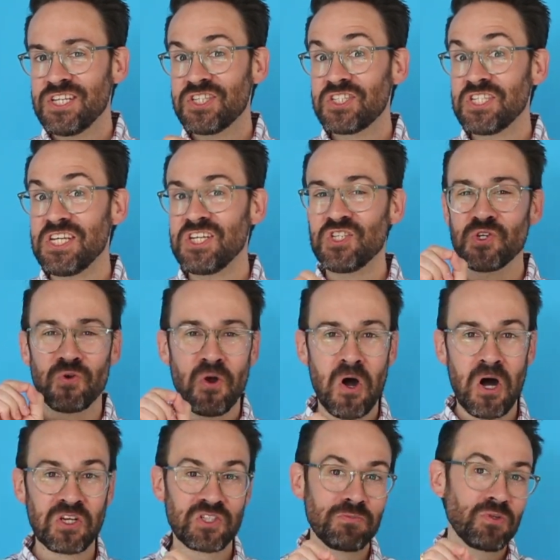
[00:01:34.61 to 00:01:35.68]
sees your
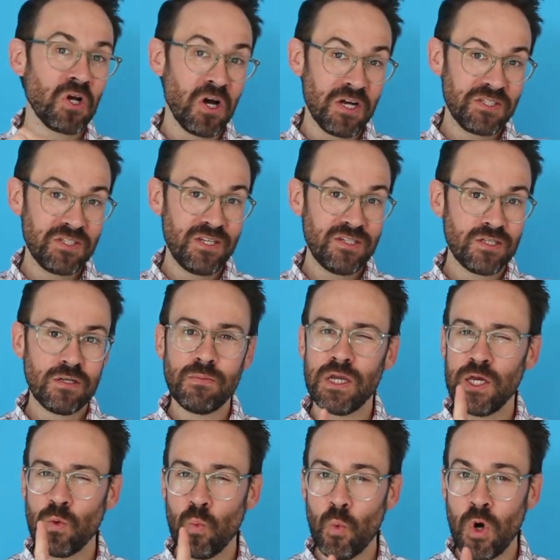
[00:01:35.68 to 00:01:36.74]
awesome content
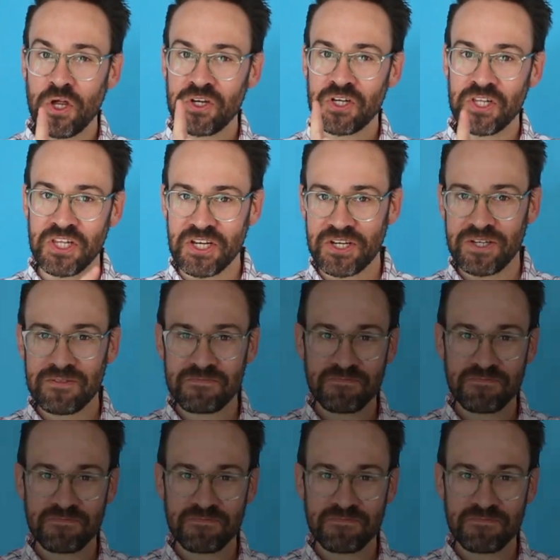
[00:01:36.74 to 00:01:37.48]
in one click.